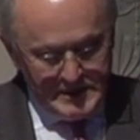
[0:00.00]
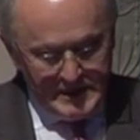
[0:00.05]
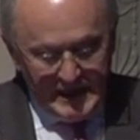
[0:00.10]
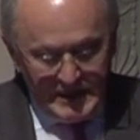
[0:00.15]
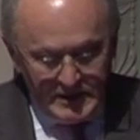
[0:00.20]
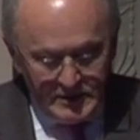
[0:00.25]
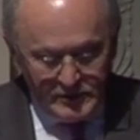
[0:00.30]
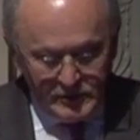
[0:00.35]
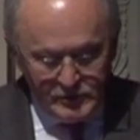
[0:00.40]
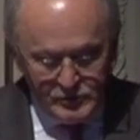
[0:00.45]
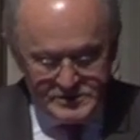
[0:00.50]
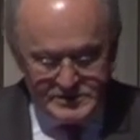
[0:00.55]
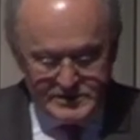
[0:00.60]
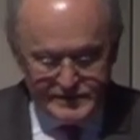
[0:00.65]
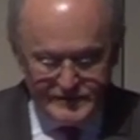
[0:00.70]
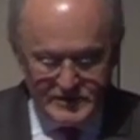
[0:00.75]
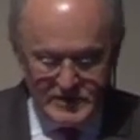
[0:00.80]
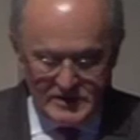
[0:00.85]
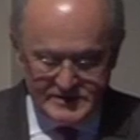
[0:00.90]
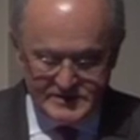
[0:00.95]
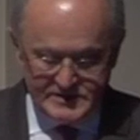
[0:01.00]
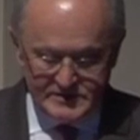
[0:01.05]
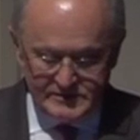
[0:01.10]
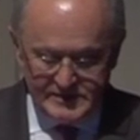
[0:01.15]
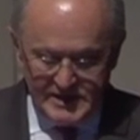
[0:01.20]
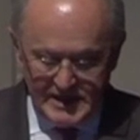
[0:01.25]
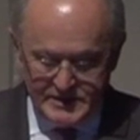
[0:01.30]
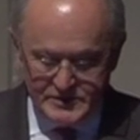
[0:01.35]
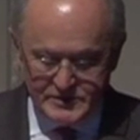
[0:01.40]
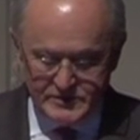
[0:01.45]
Inclusive
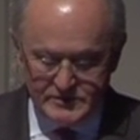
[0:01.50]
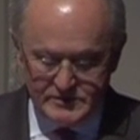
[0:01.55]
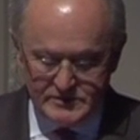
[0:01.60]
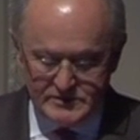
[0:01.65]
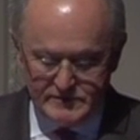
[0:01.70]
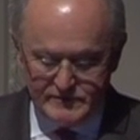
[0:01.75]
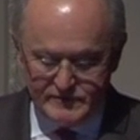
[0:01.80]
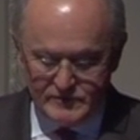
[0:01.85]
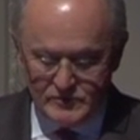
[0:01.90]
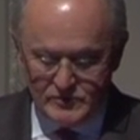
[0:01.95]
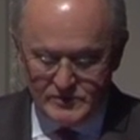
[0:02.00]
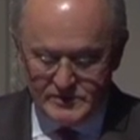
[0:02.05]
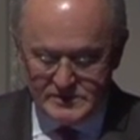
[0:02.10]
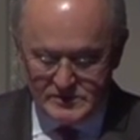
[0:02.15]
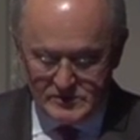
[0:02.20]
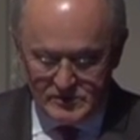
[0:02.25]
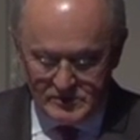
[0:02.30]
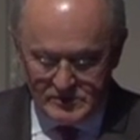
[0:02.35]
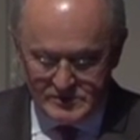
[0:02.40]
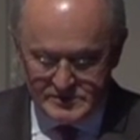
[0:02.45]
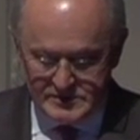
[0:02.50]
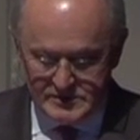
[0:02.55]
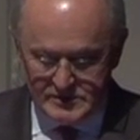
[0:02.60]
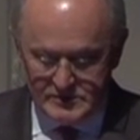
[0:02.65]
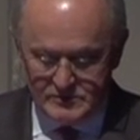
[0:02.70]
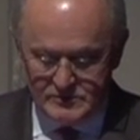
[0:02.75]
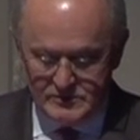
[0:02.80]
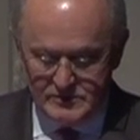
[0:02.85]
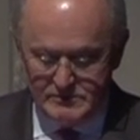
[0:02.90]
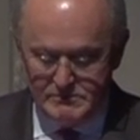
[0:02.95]
consultations, of course,
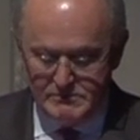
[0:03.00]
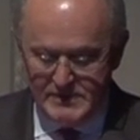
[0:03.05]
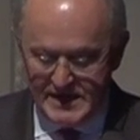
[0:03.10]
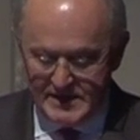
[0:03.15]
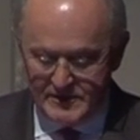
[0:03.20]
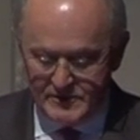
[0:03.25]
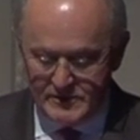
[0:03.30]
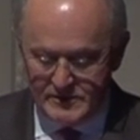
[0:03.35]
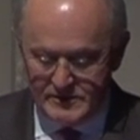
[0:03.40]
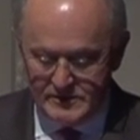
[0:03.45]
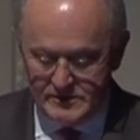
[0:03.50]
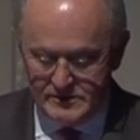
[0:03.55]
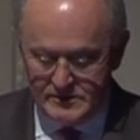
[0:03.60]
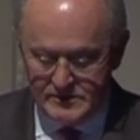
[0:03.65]
also matter.